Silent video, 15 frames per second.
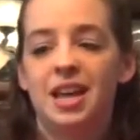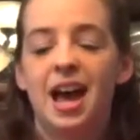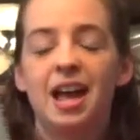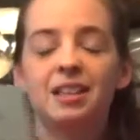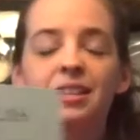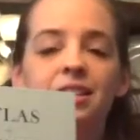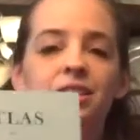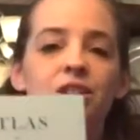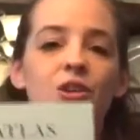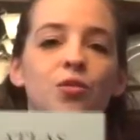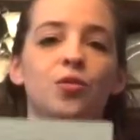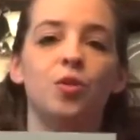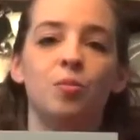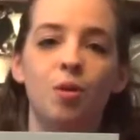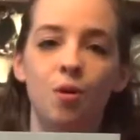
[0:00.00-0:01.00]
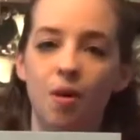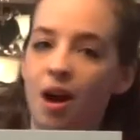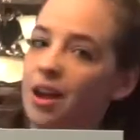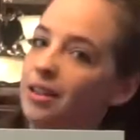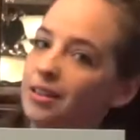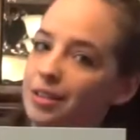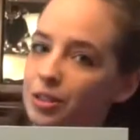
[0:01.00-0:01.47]
the Atlas of Remote
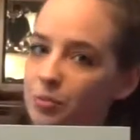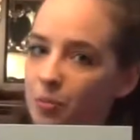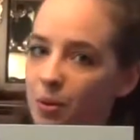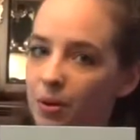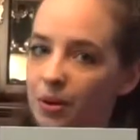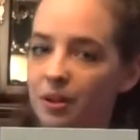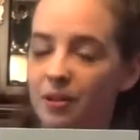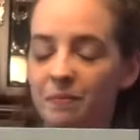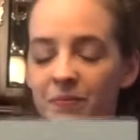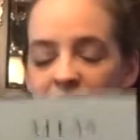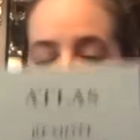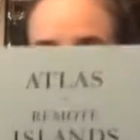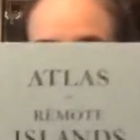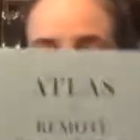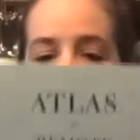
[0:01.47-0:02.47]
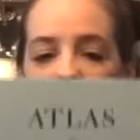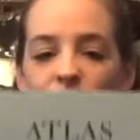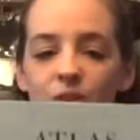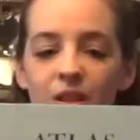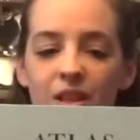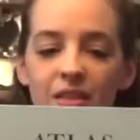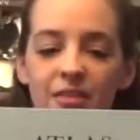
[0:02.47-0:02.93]
Islands book. Now
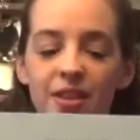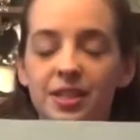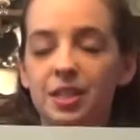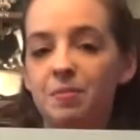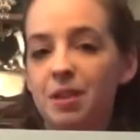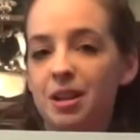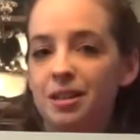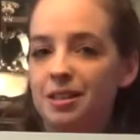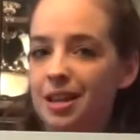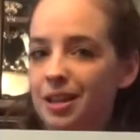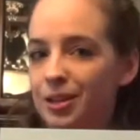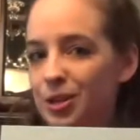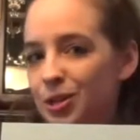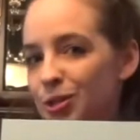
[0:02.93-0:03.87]
this I'm not exactly